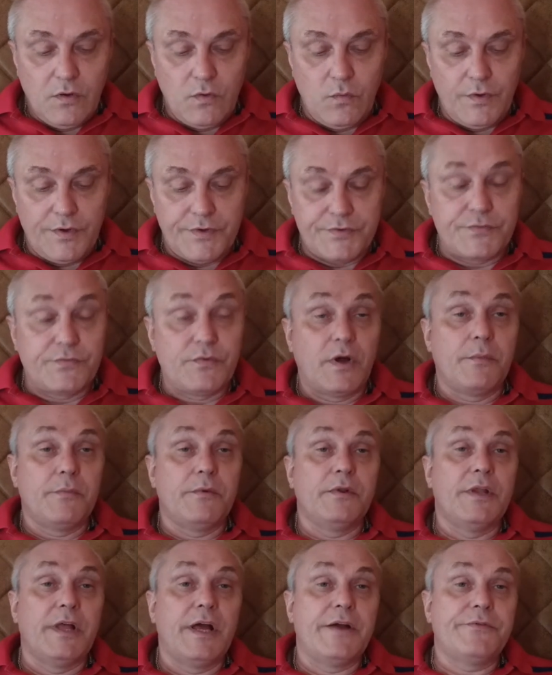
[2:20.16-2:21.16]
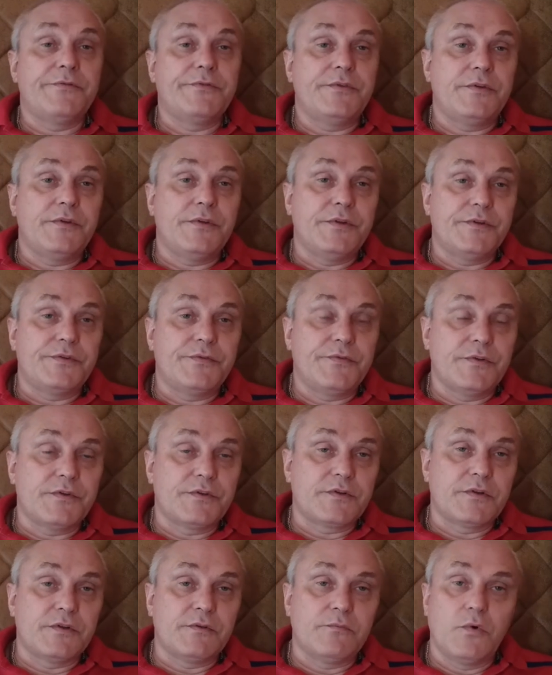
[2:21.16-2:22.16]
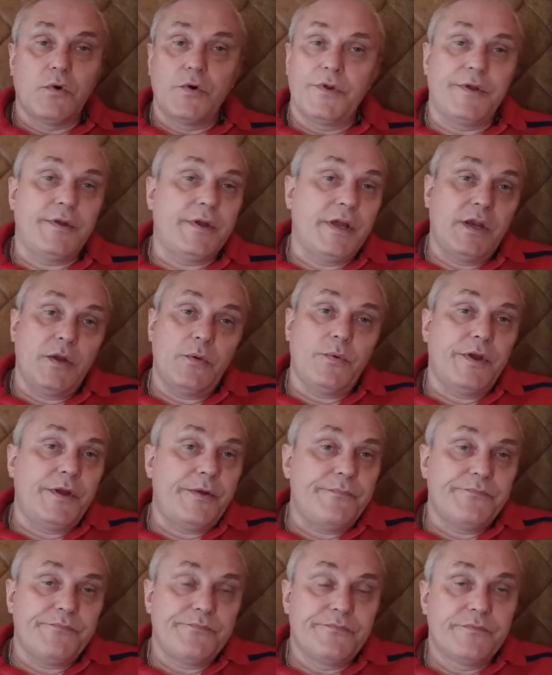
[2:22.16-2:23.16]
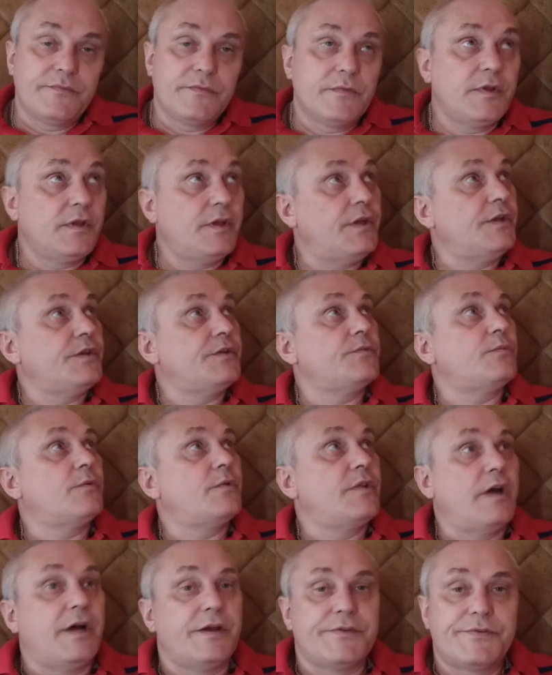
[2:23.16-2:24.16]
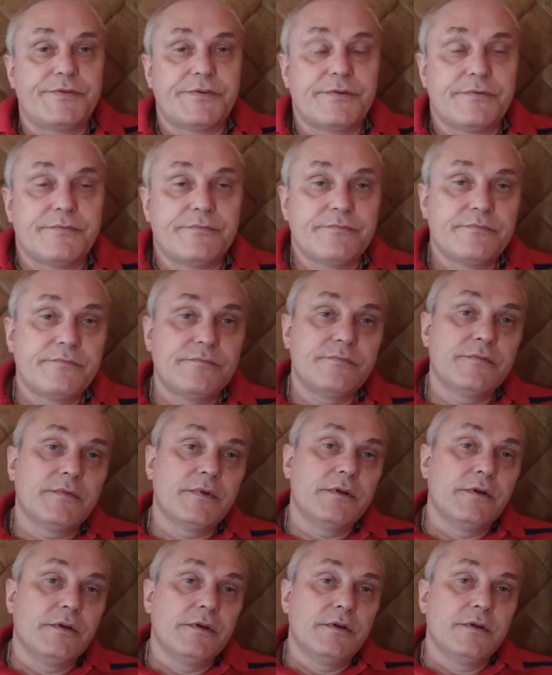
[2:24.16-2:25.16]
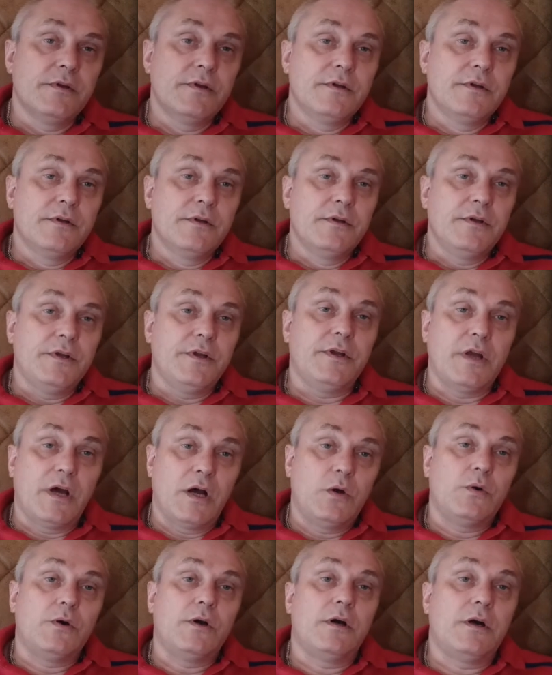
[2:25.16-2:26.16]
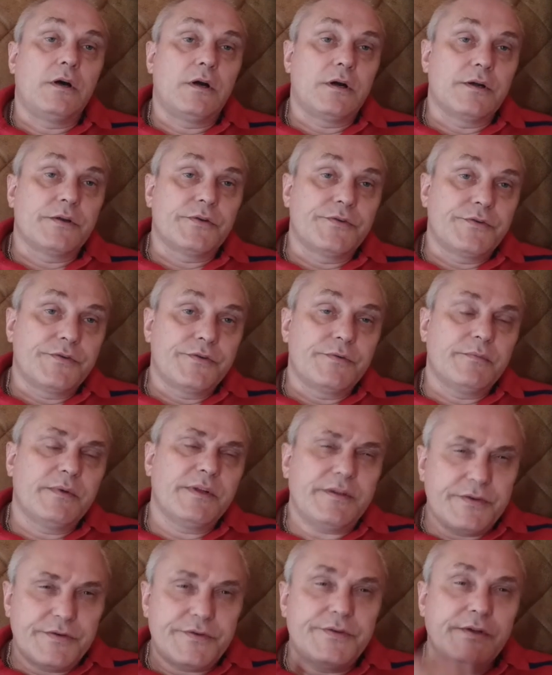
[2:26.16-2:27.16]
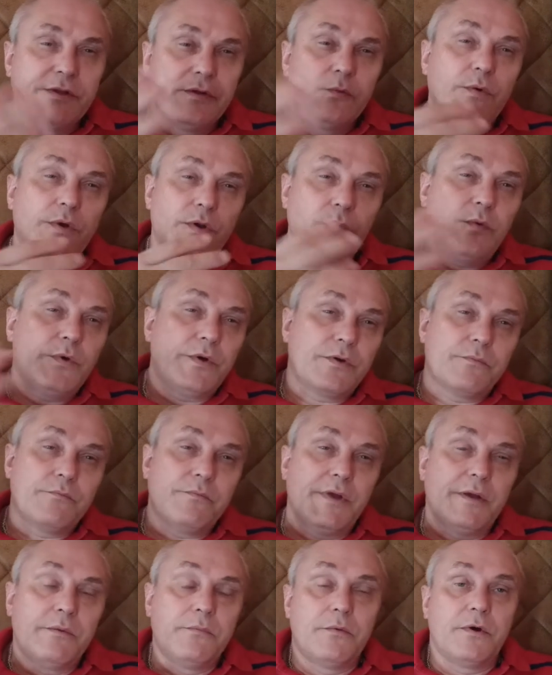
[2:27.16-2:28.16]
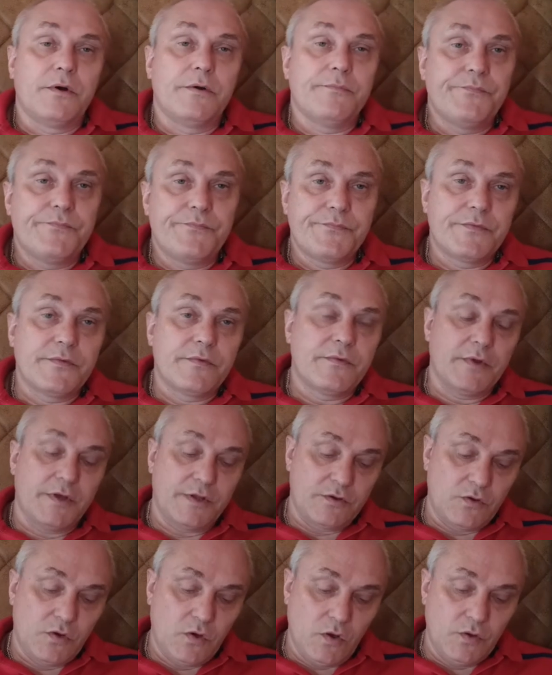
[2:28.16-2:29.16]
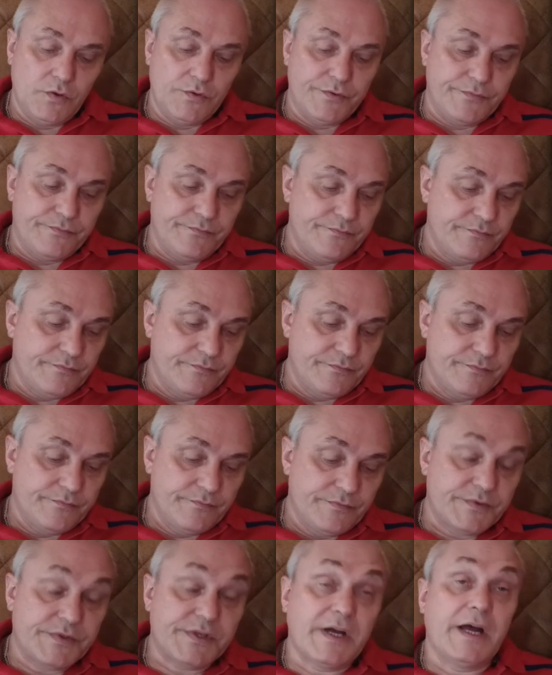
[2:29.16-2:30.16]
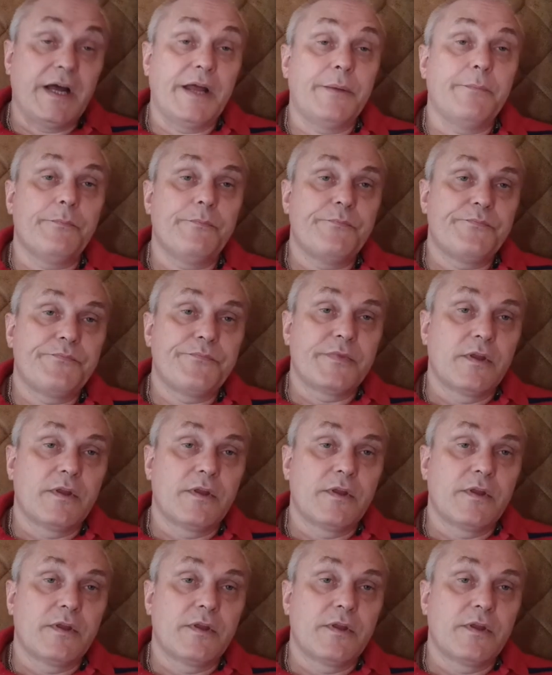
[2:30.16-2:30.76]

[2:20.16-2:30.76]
when Swami left his physical body, anyway, he is with us in our hearts. But still, when we remember that golden time